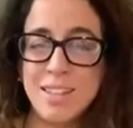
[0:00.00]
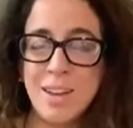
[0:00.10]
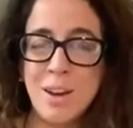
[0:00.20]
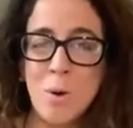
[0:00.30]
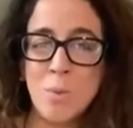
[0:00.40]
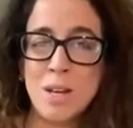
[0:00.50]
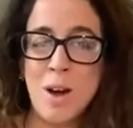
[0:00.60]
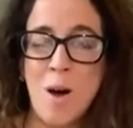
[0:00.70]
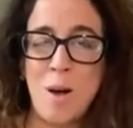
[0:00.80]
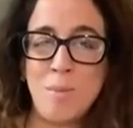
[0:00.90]
I hope we
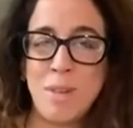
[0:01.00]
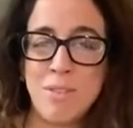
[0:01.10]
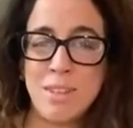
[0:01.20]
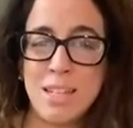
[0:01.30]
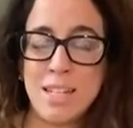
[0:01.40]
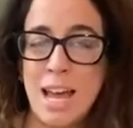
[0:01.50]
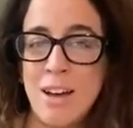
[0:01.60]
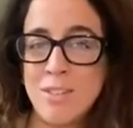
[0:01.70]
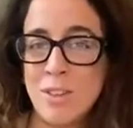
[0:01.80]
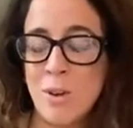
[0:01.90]
calmed everything
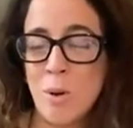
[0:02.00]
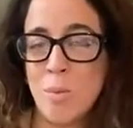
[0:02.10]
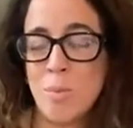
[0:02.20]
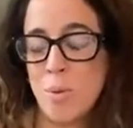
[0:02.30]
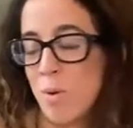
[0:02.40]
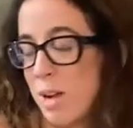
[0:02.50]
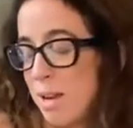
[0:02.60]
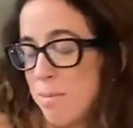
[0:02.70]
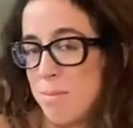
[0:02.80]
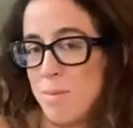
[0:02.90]
down. So the whole
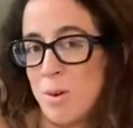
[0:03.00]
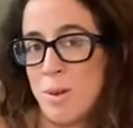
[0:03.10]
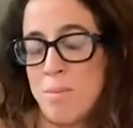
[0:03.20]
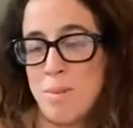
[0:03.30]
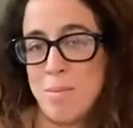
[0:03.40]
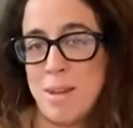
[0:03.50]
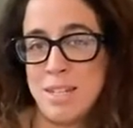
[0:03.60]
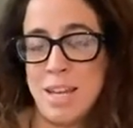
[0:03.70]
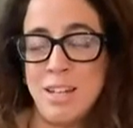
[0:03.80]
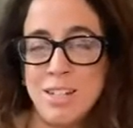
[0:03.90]
point of
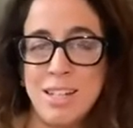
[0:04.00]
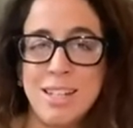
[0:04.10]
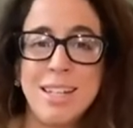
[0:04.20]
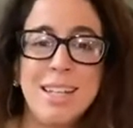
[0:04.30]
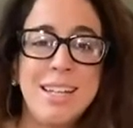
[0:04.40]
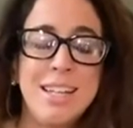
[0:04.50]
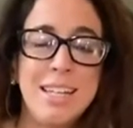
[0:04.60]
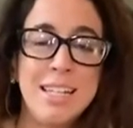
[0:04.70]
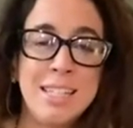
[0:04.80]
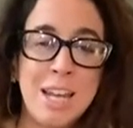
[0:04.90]
meditation
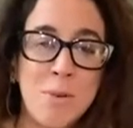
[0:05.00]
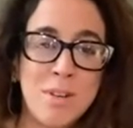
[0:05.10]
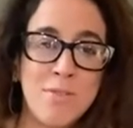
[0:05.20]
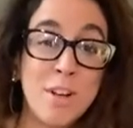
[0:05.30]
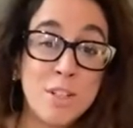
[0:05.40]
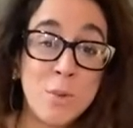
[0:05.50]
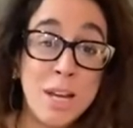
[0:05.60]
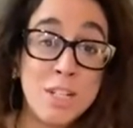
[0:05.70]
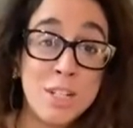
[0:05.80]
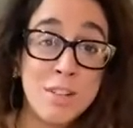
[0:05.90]
is to get rid of
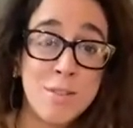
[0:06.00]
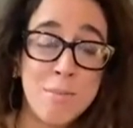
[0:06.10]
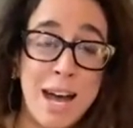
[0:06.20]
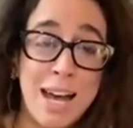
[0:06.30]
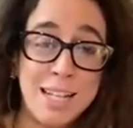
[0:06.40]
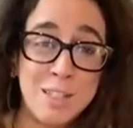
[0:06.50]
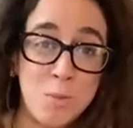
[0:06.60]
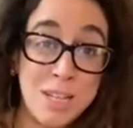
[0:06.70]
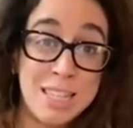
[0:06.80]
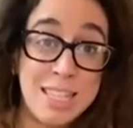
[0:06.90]
fluctuations of the mind so
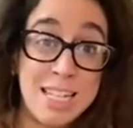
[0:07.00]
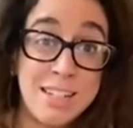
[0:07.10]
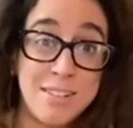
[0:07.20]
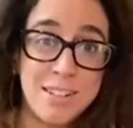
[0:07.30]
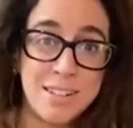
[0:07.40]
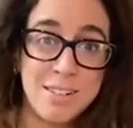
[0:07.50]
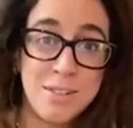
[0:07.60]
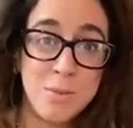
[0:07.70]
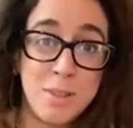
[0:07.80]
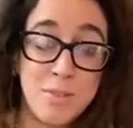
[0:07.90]
we could think
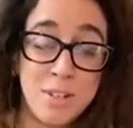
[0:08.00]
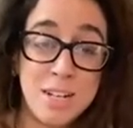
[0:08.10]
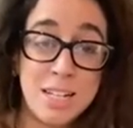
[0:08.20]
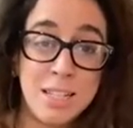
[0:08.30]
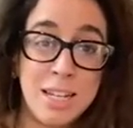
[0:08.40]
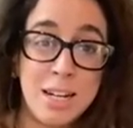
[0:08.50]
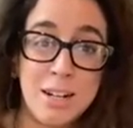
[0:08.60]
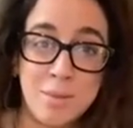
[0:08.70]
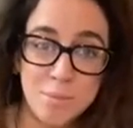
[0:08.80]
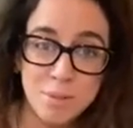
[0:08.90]
with a very
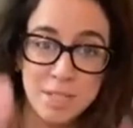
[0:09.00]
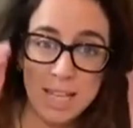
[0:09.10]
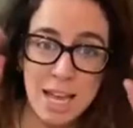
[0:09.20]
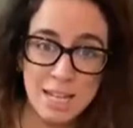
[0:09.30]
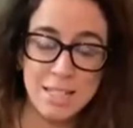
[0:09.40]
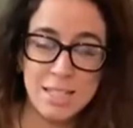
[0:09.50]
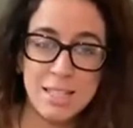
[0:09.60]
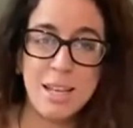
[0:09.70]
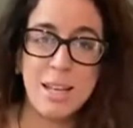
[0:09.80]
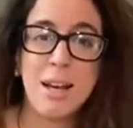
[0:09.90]
clear, precise
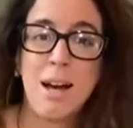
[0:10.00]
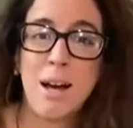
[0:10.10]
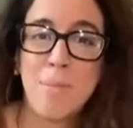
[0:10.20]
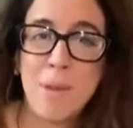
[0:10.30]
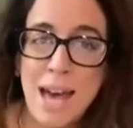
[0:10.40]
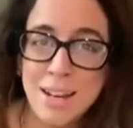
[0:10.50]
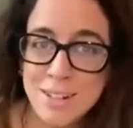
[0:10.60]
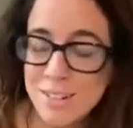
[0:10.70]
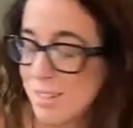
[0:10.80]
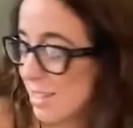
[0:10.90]

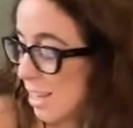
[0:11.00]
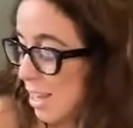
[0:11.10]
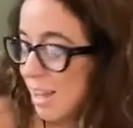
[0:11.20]
patterns.